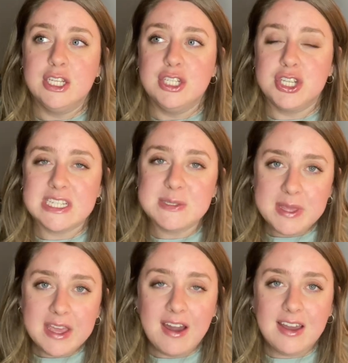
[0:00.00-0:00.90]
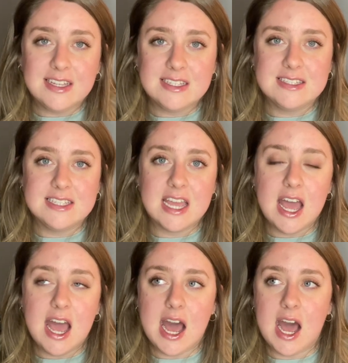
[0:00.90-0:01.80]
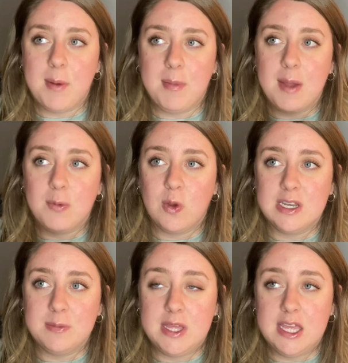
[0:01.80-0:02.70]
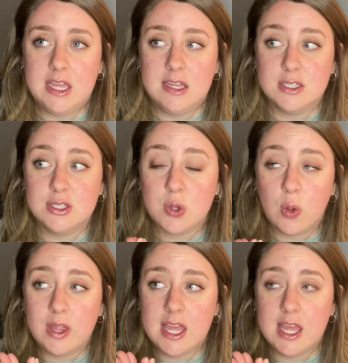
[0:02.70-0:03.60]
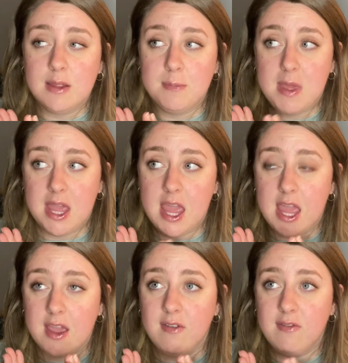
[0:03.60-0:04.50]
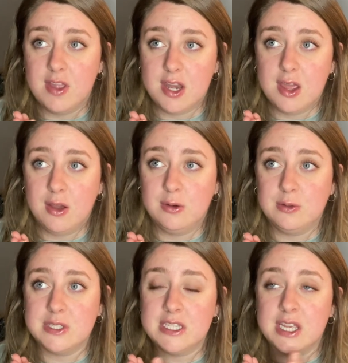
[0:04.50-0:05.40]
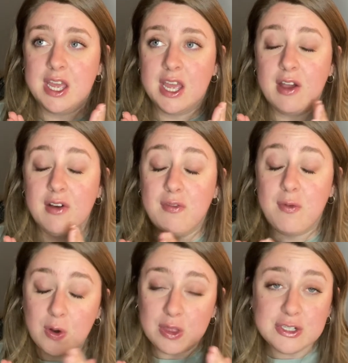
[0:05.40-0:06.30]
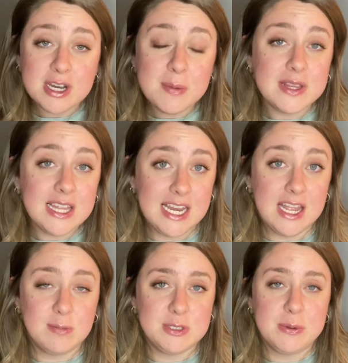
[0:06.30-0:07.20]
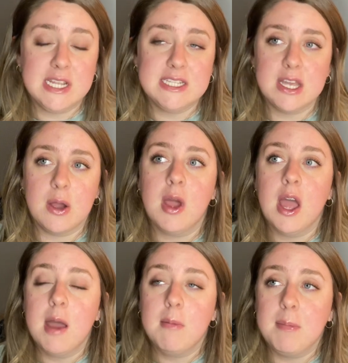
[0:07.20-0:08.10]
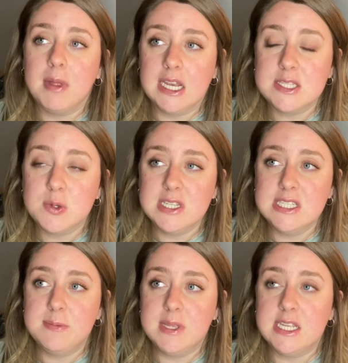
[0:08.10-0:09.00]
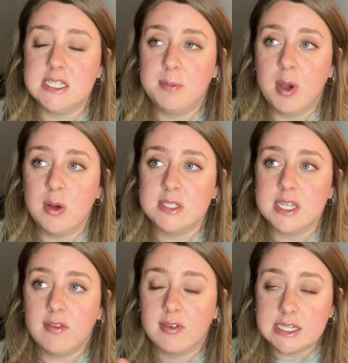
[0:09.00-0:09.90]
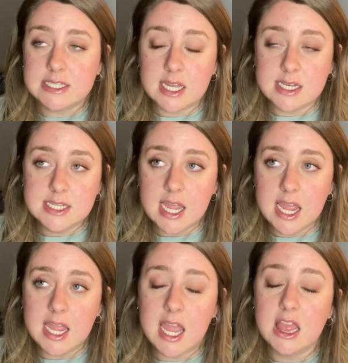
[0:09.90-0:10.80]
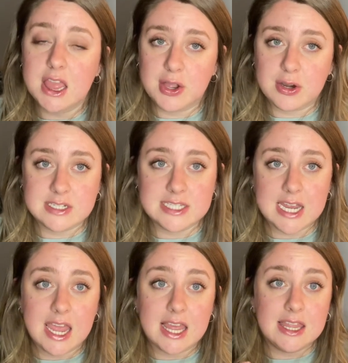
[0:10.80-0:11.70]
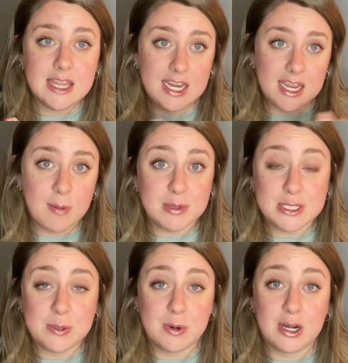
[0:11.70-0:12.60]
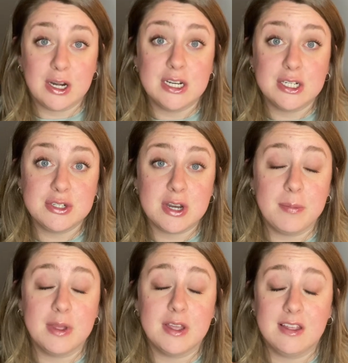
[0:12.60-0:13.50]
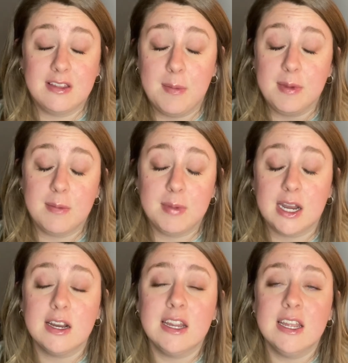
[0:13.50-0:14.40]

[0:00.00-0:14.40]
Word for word: just because I'm going to be solely making videos for the trip leading up to it. So my plan is going to be to post every Sunday and Thursday leading up into our trip coming up here.